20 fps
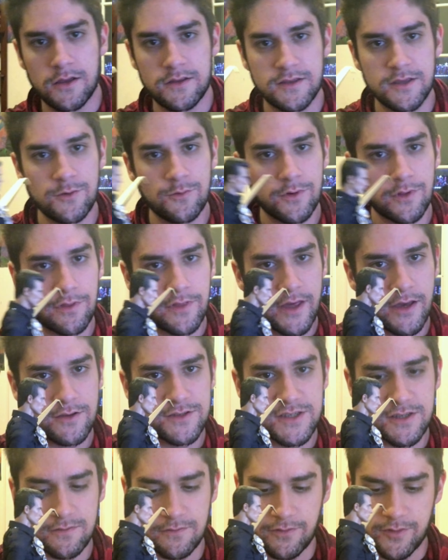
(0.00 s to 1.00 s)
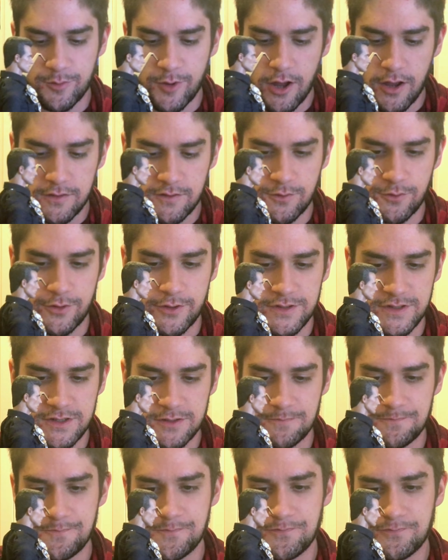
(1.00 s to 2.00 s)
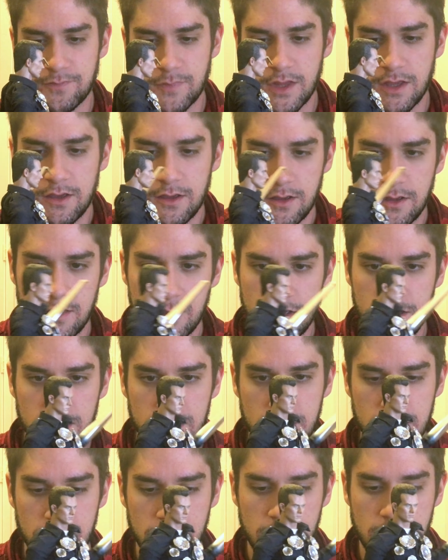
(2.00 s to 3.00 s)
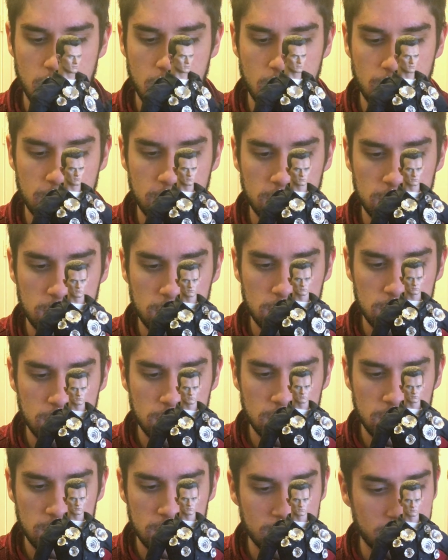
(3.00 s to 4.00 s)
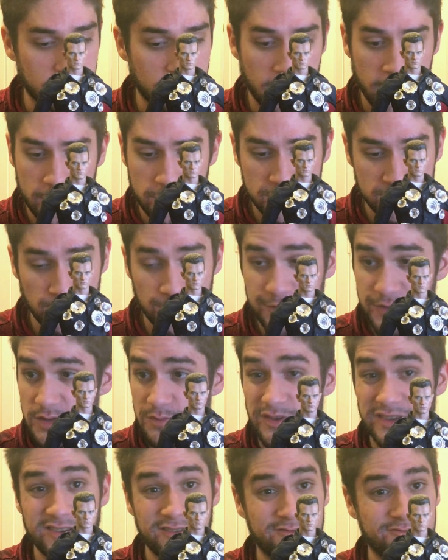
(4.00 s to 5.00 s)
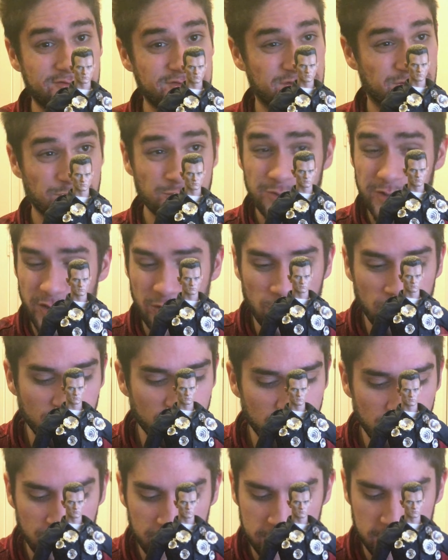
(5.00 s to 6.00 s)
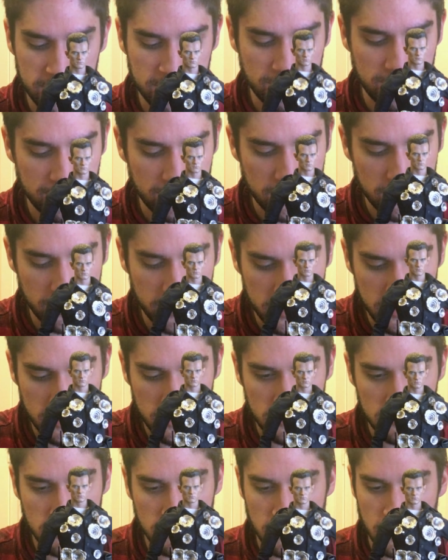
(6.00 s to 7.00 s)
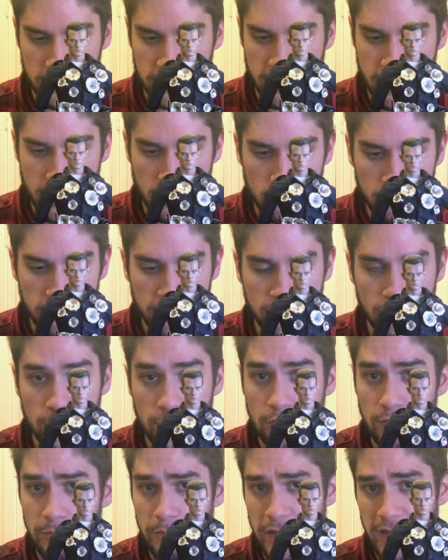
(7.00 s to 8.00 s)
T1000 from Hot Toys. The guy who sold it to me was really cool and really helpful.